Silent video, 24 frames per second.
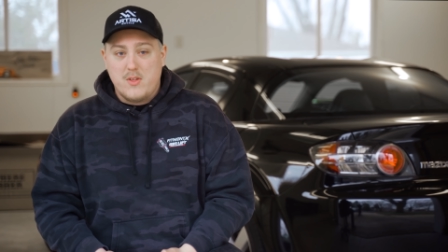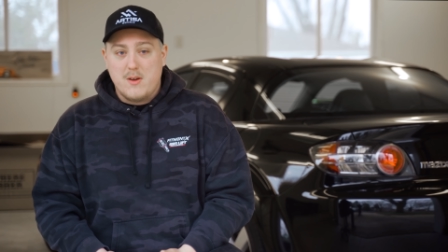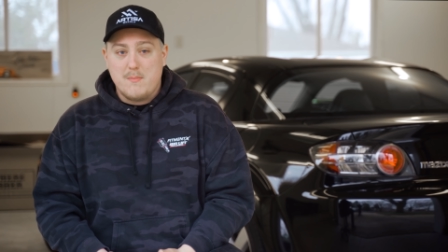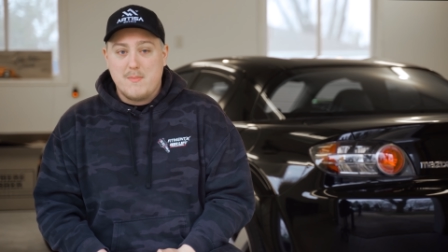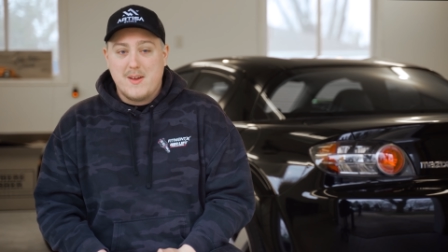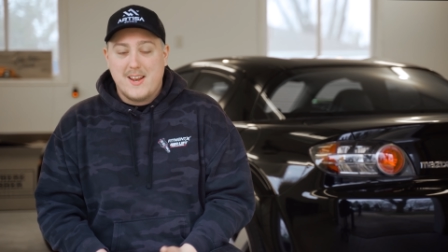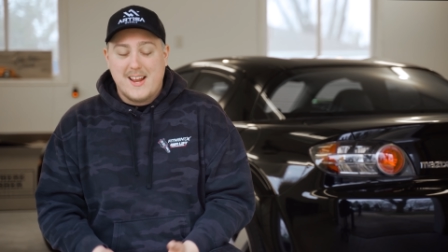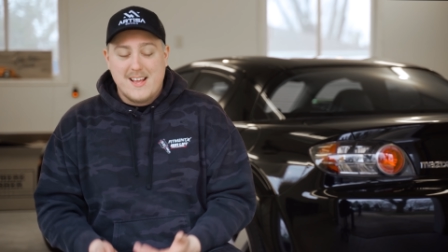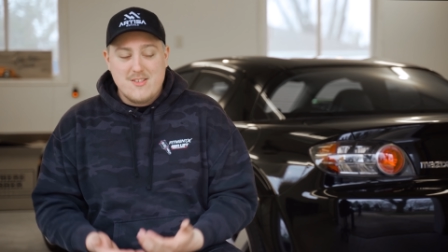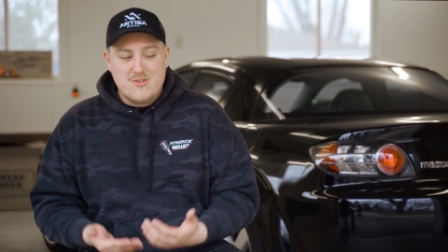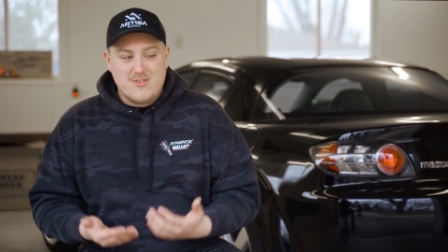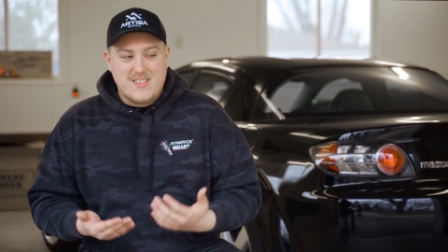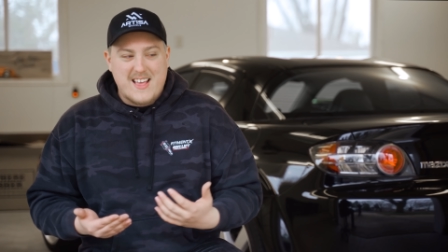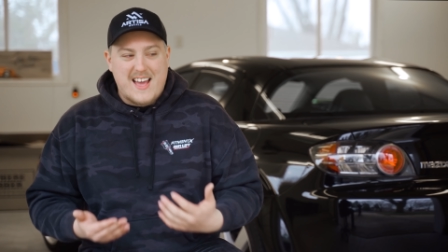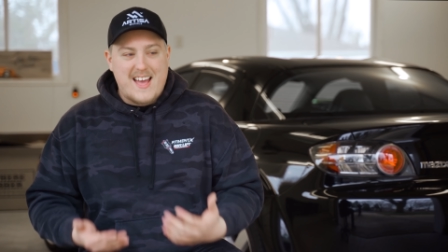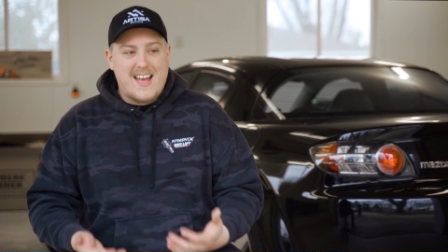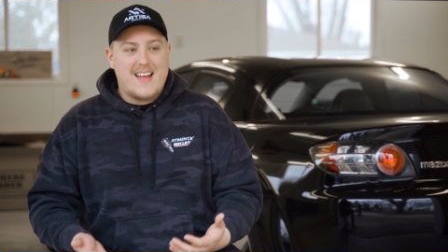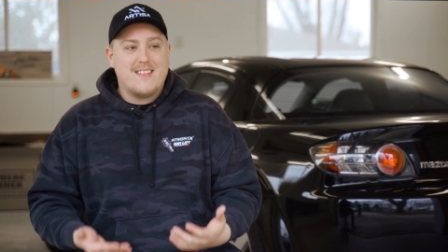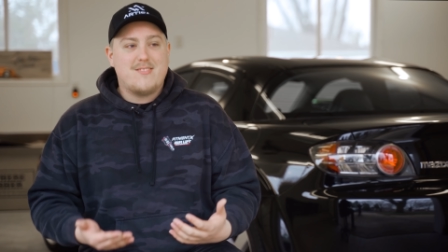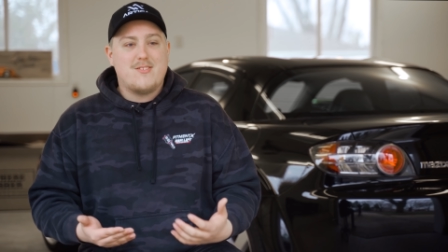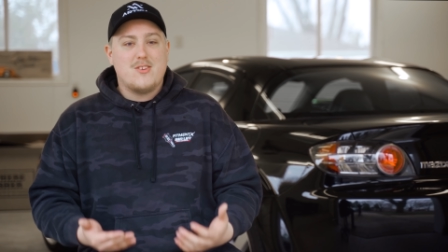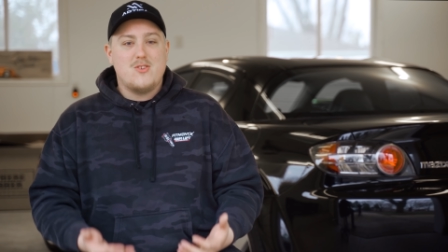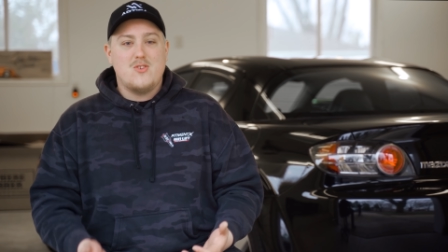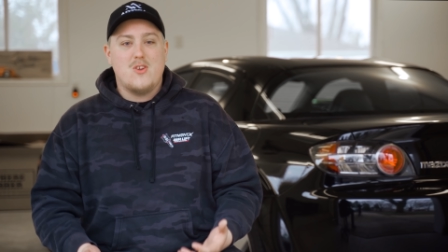them, and I just
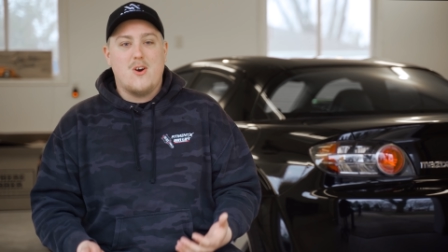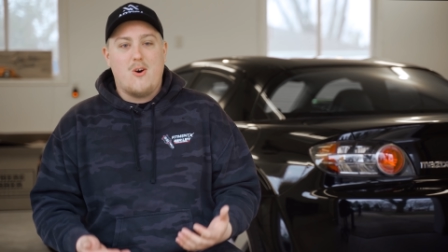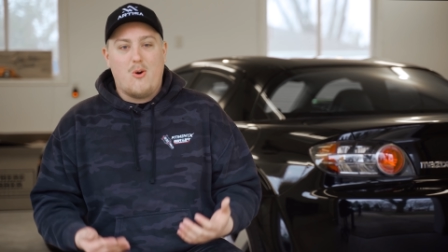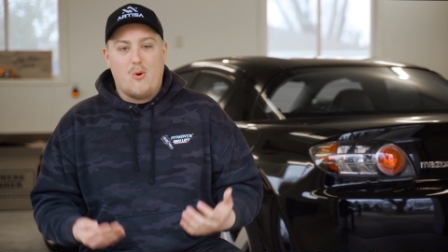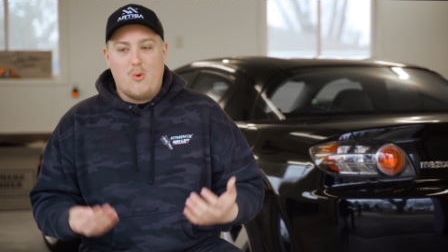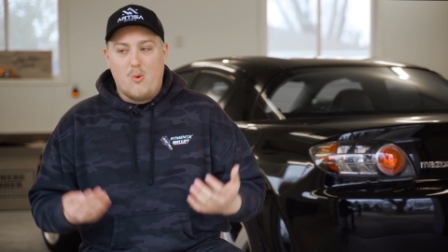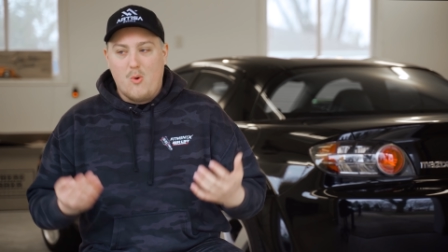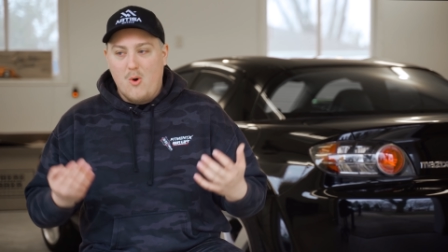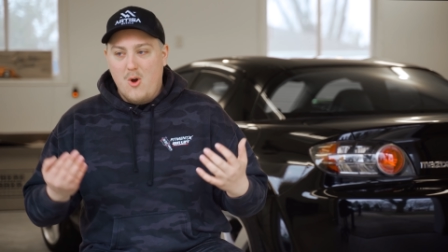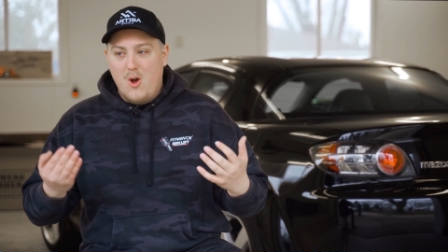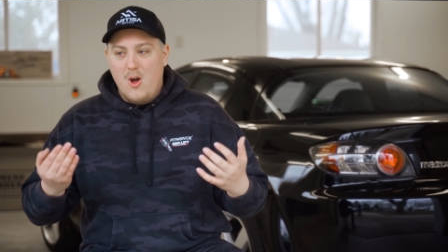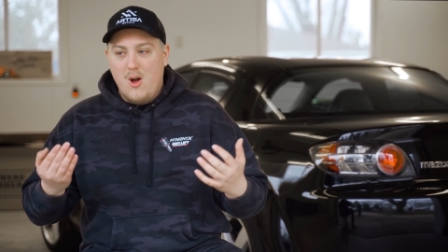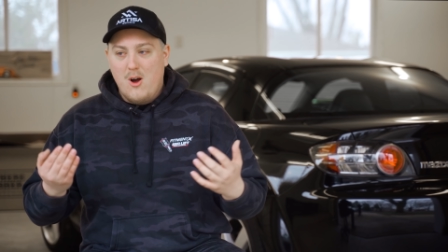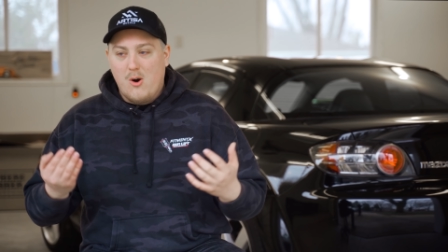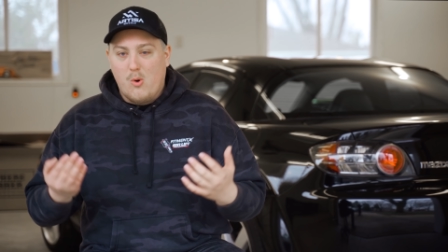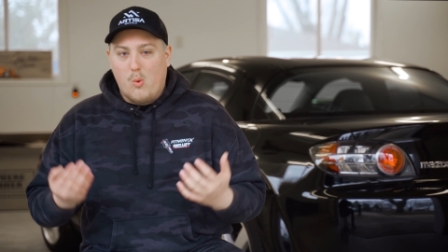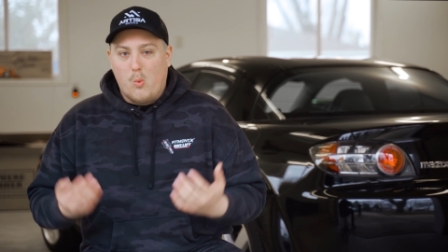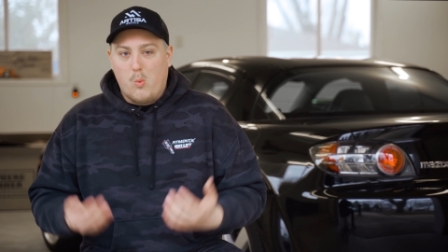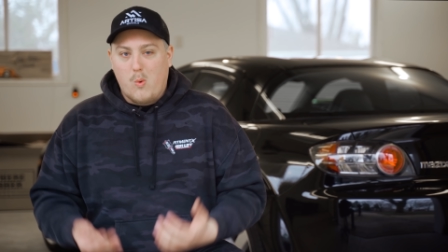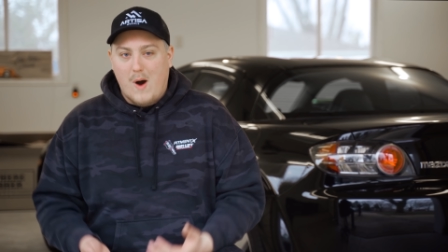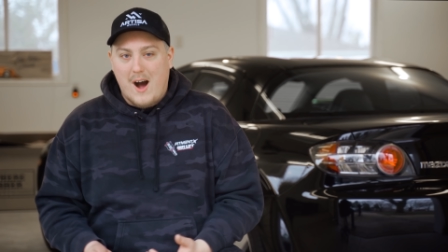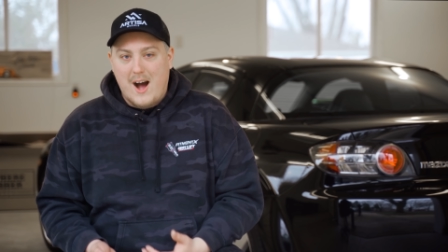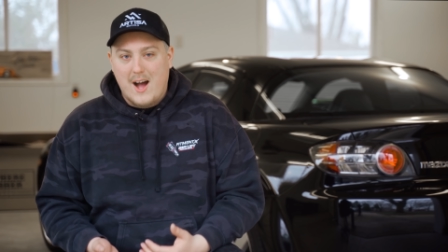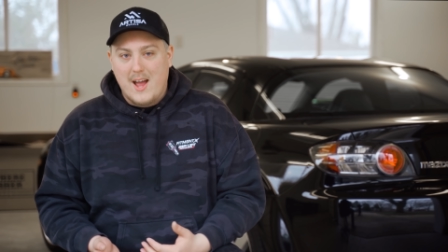had to know
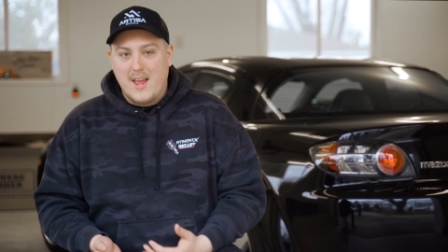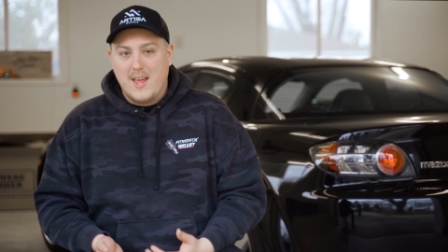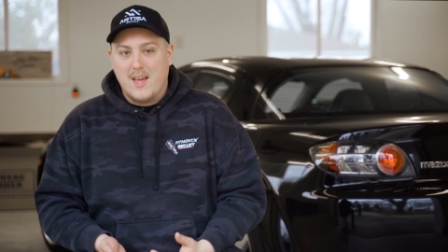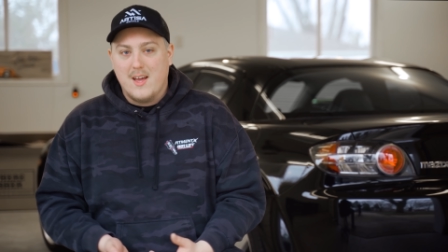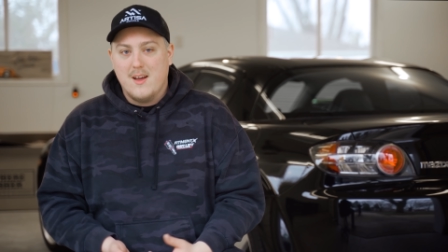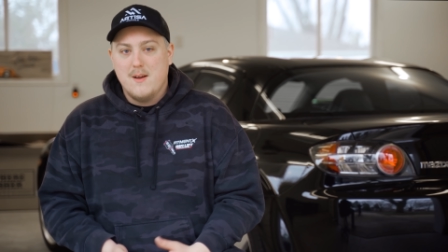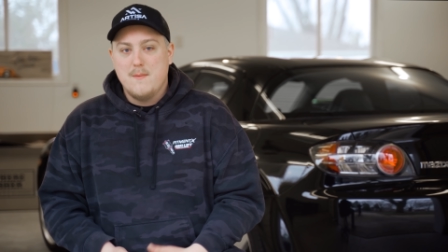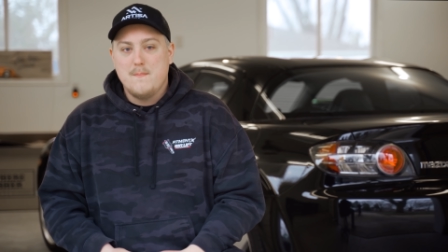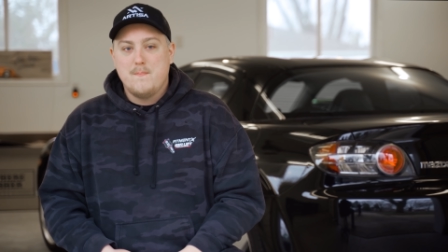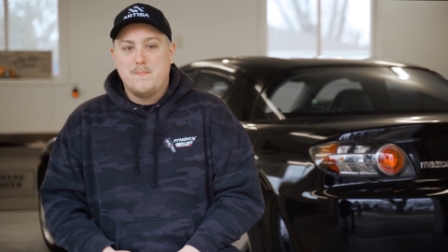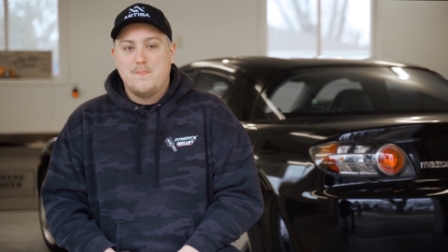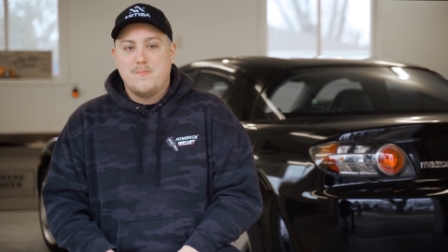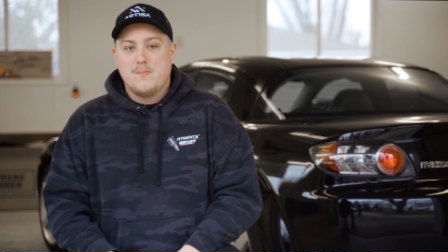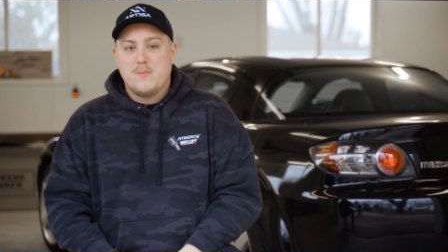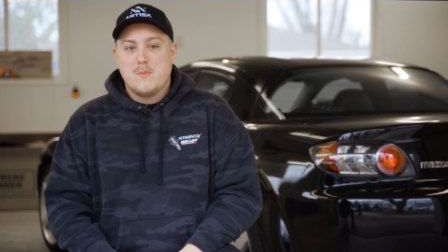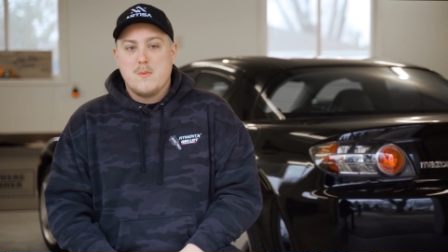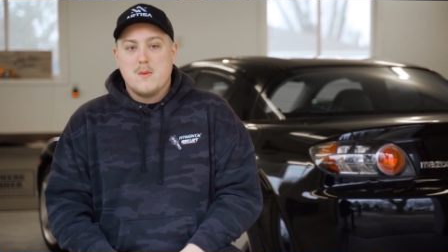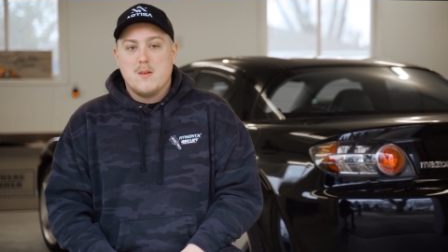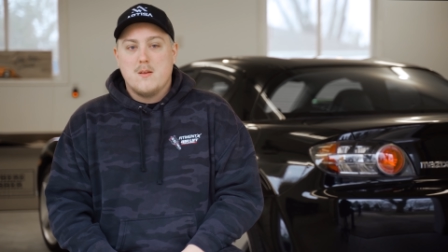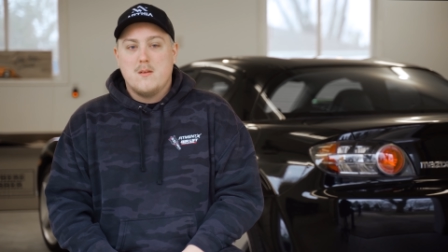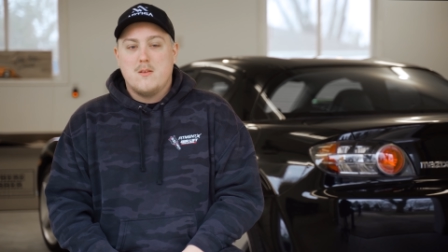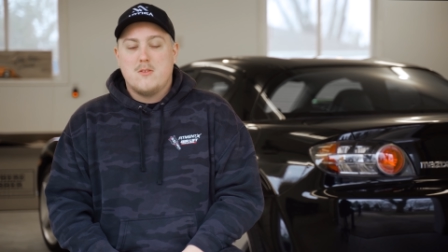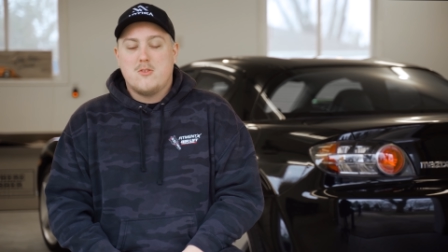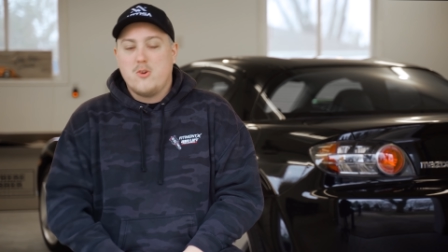why.
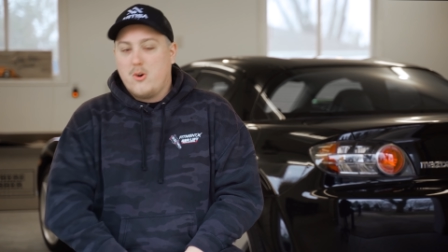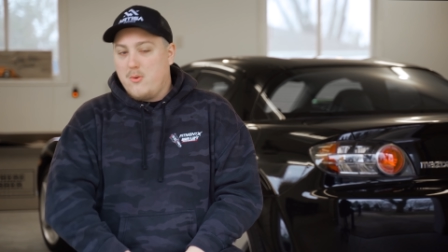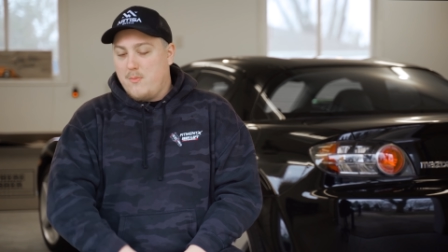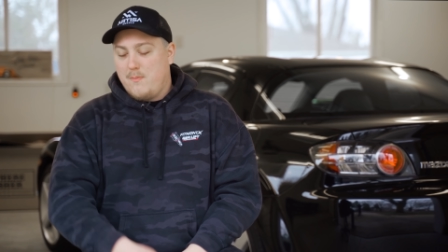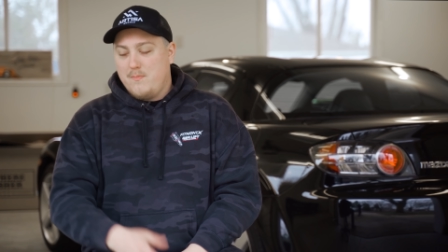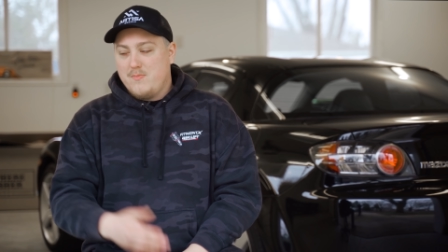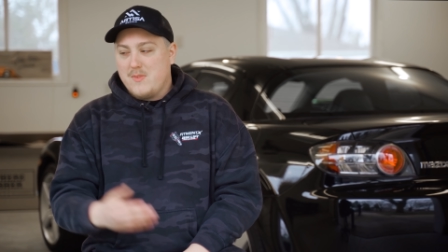So